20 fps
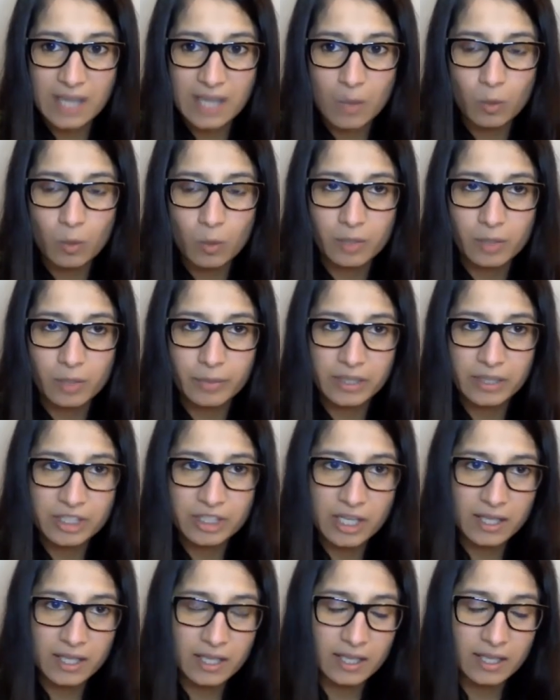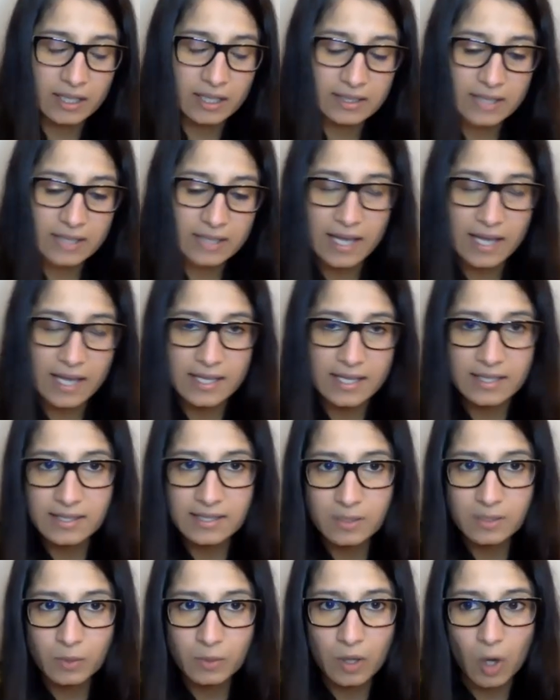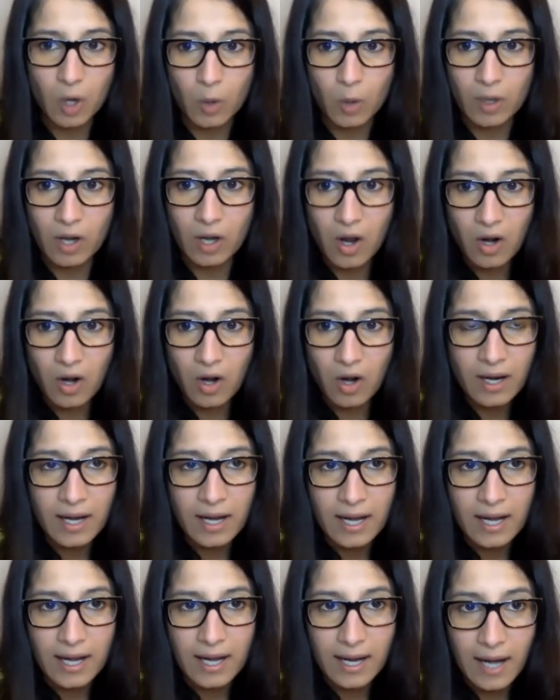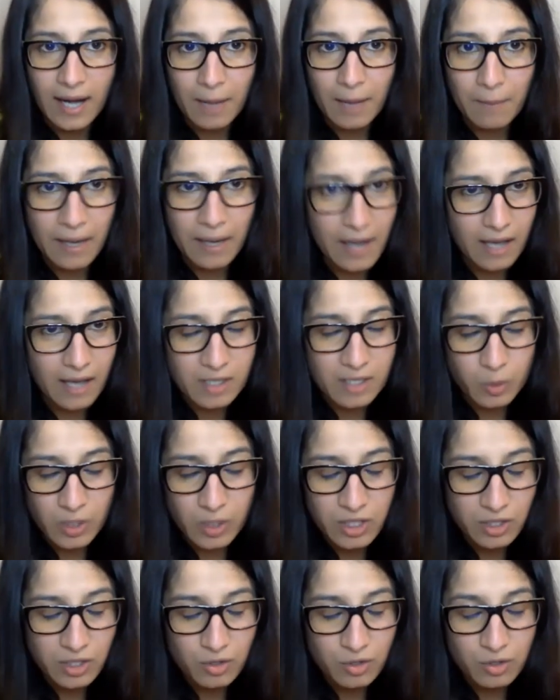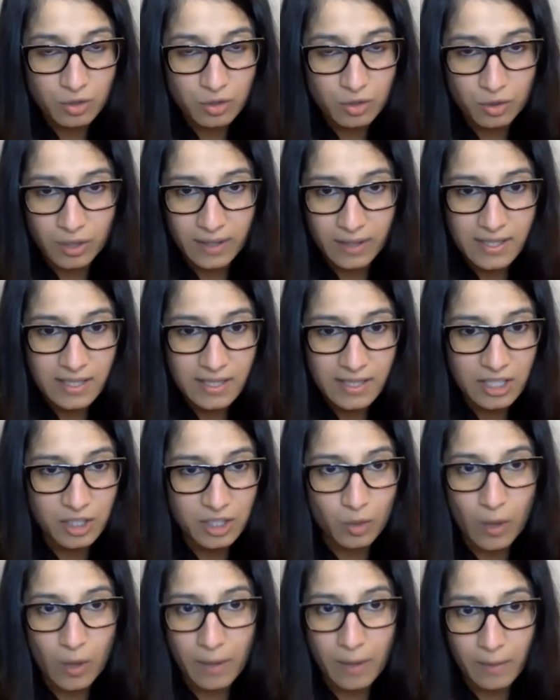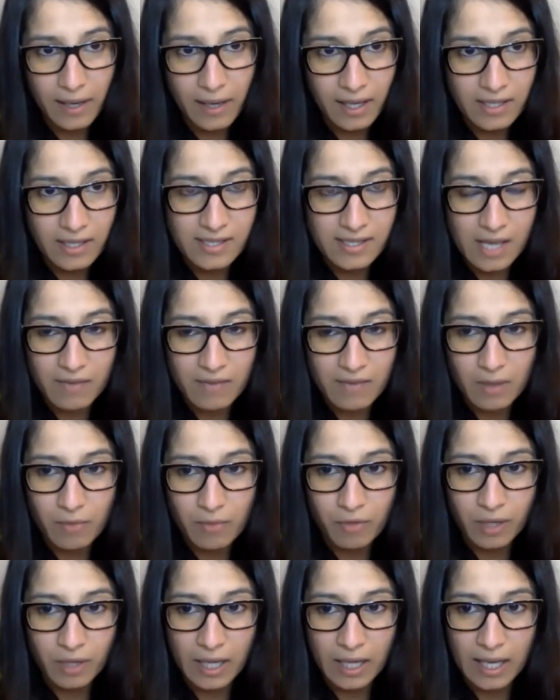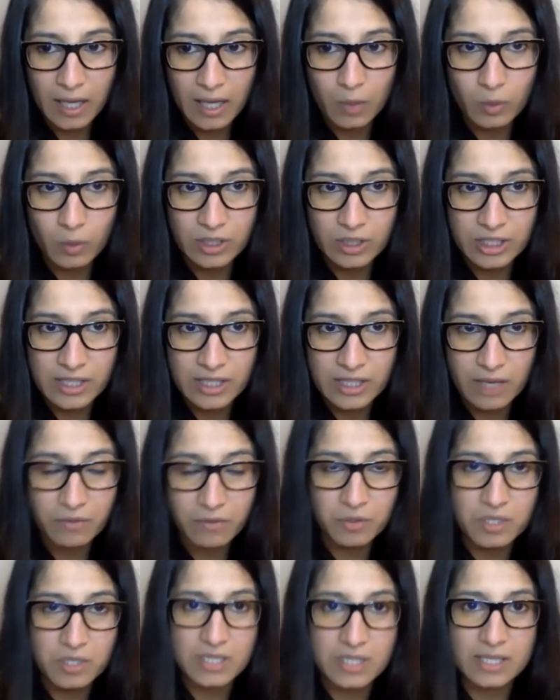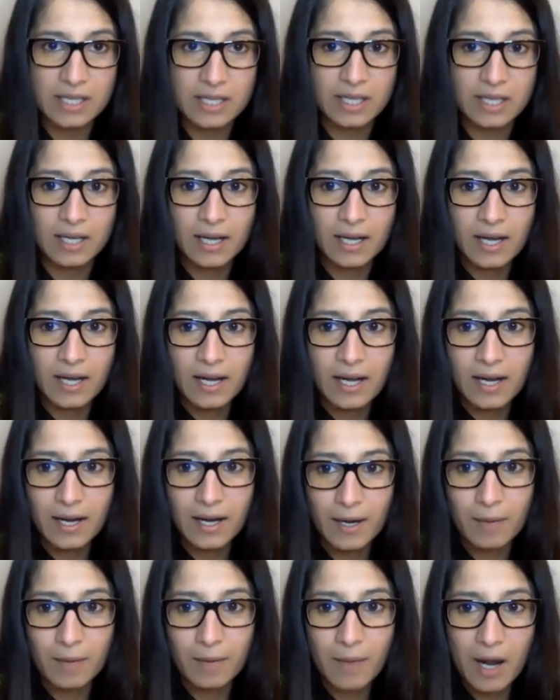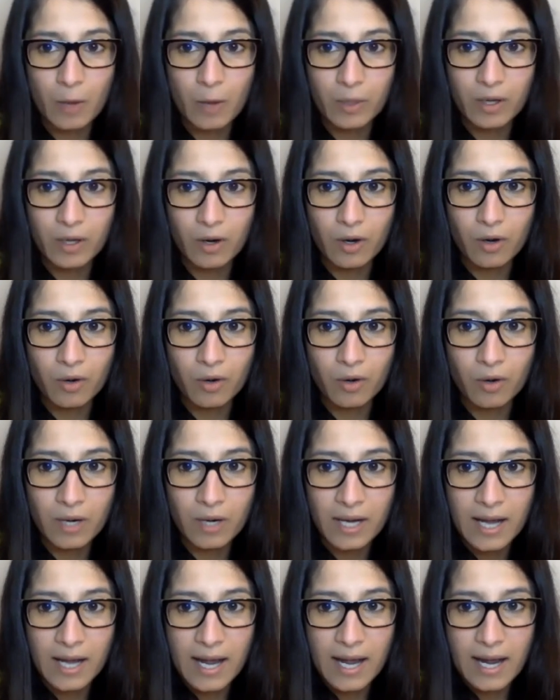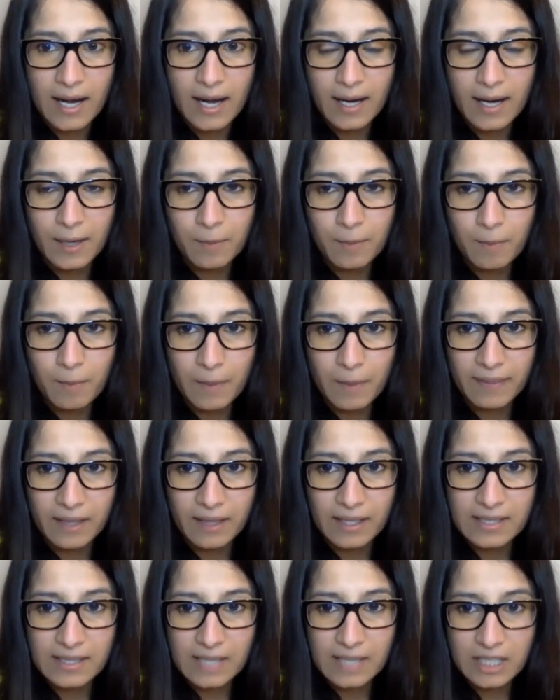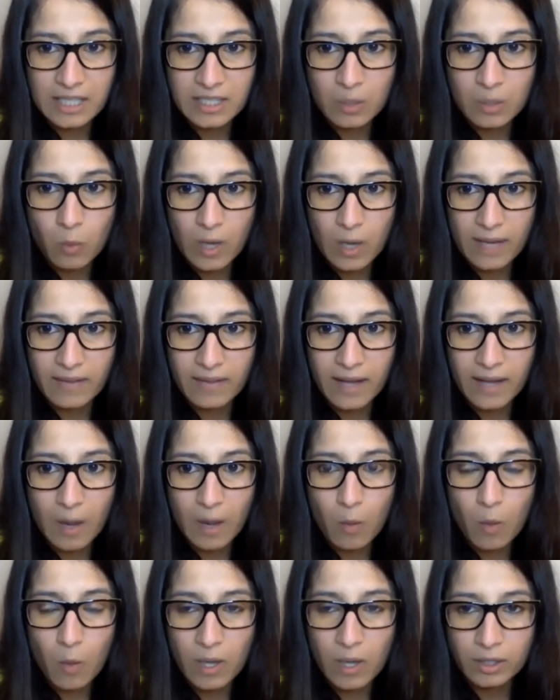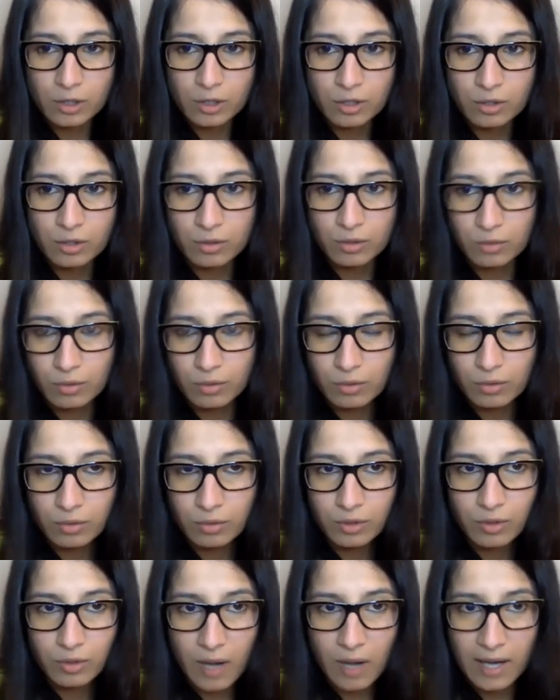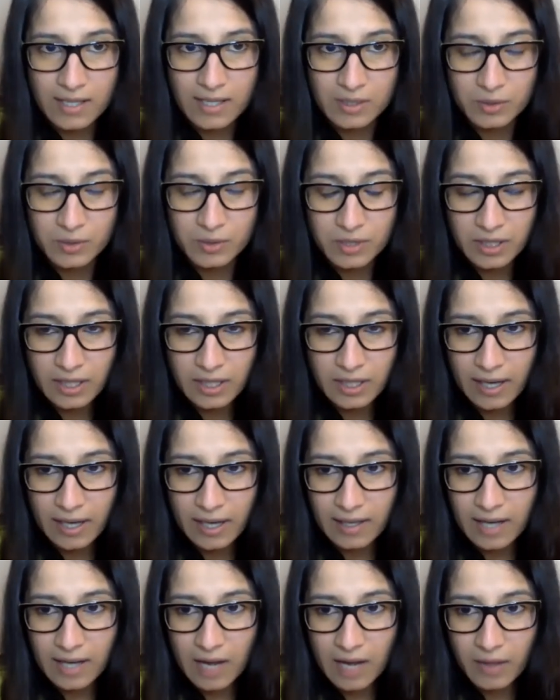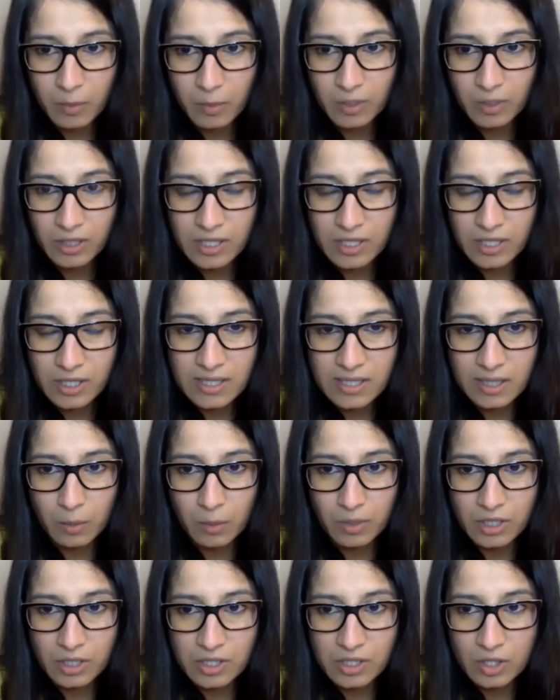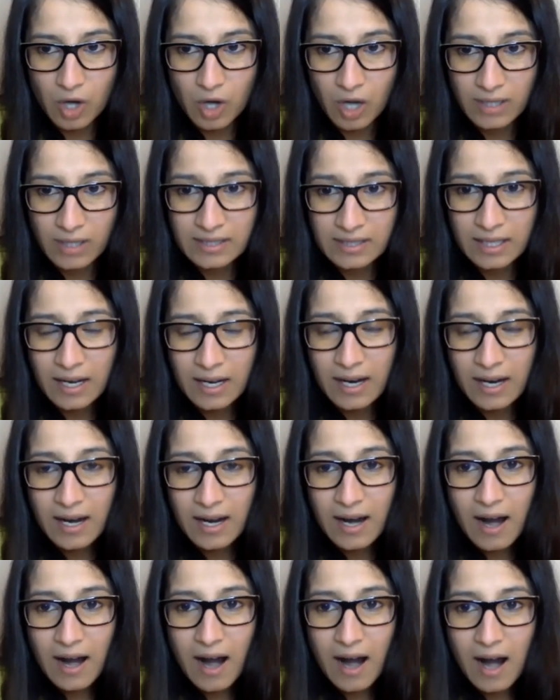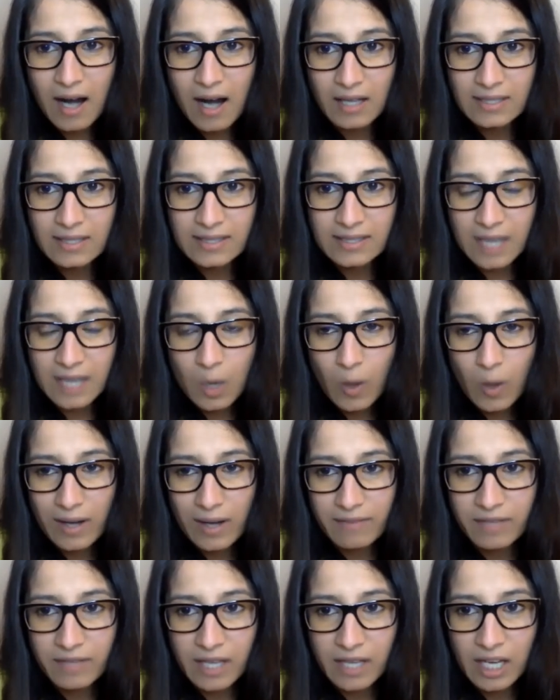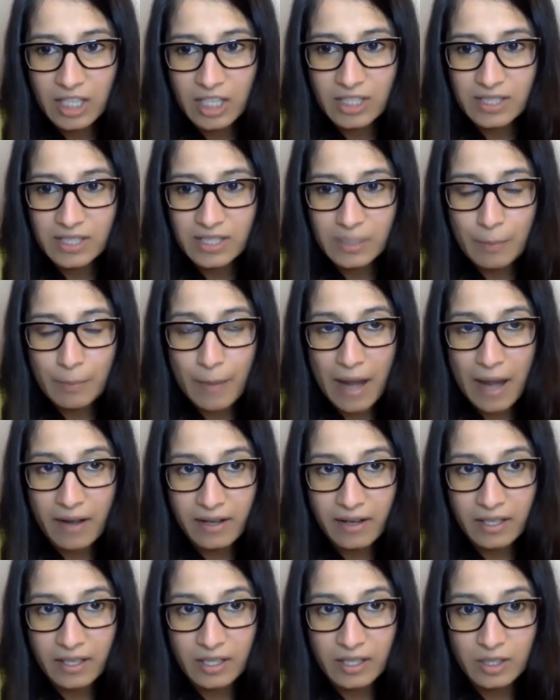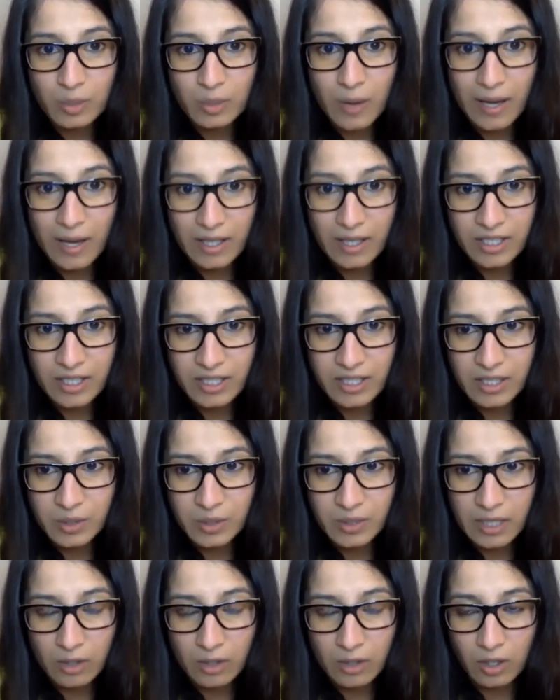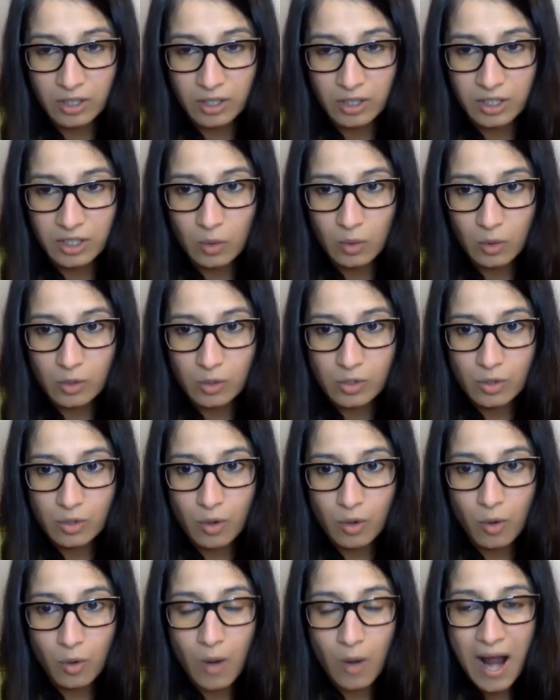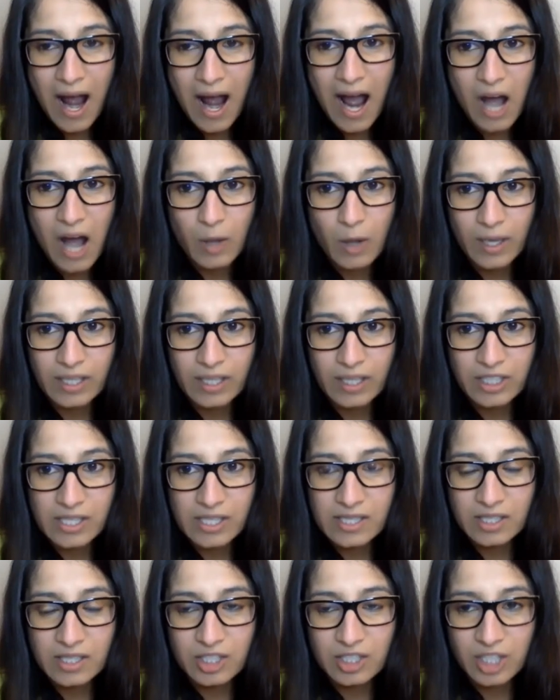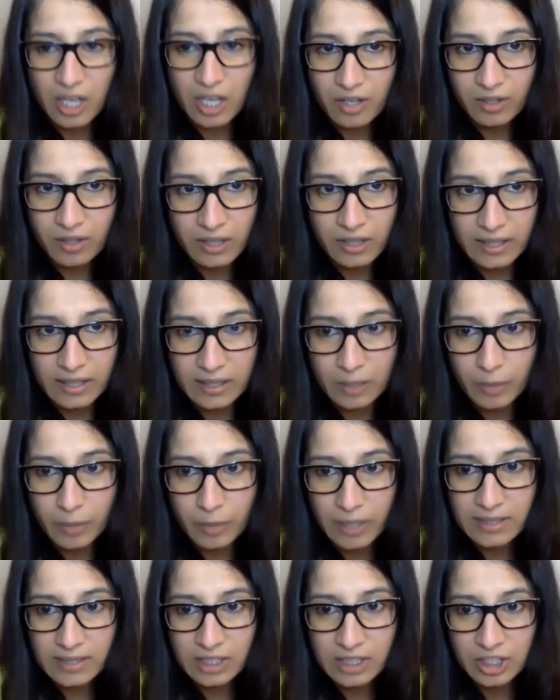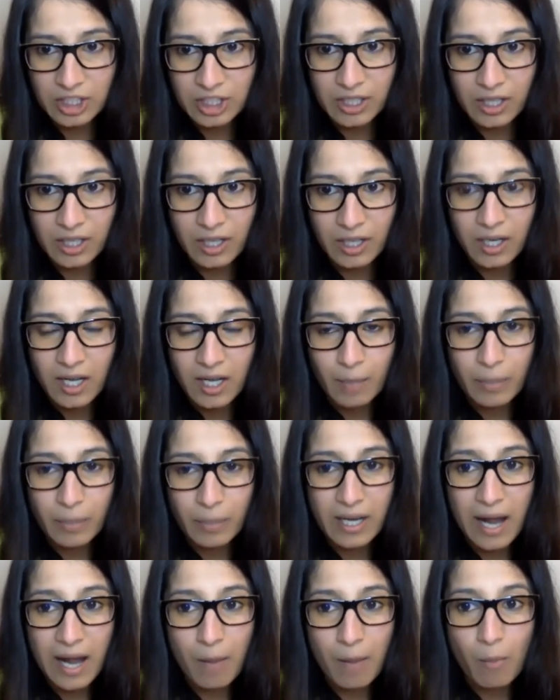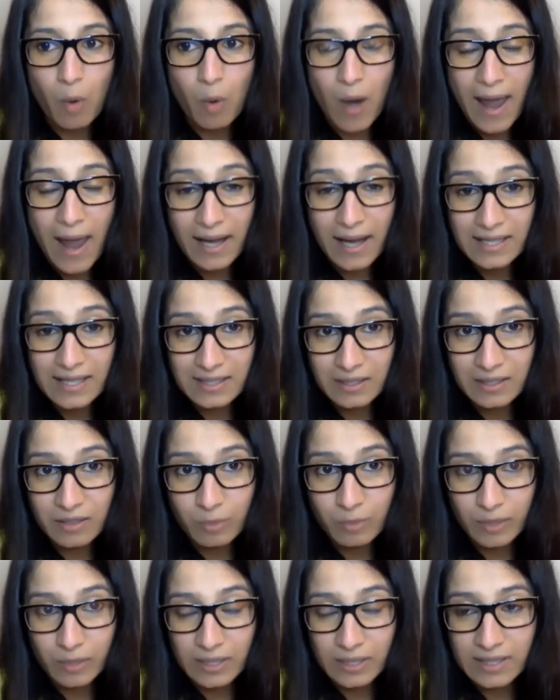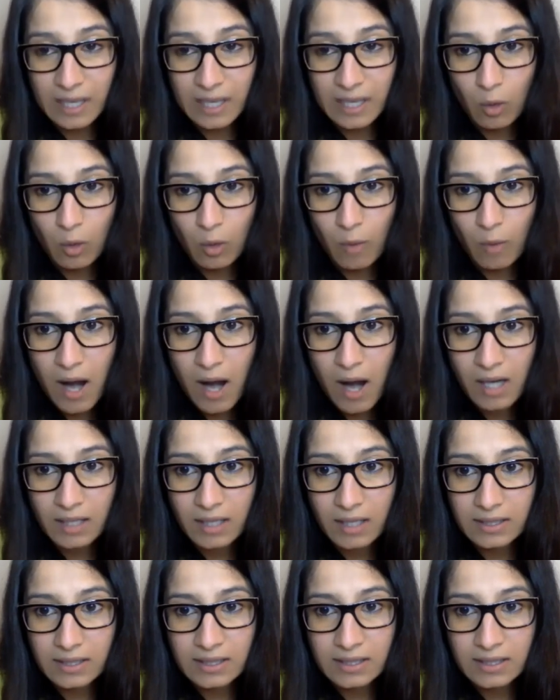I will be checking it as we go along. I may ask questions during the session, or I may save them for the end. We'll just have to see how we go. But there is actually one that I want to ask Lucien right now that we just got. Are tech qualifications a barrier to entry to technology law? So how can just a general legal practitioner become more active with the tech law market?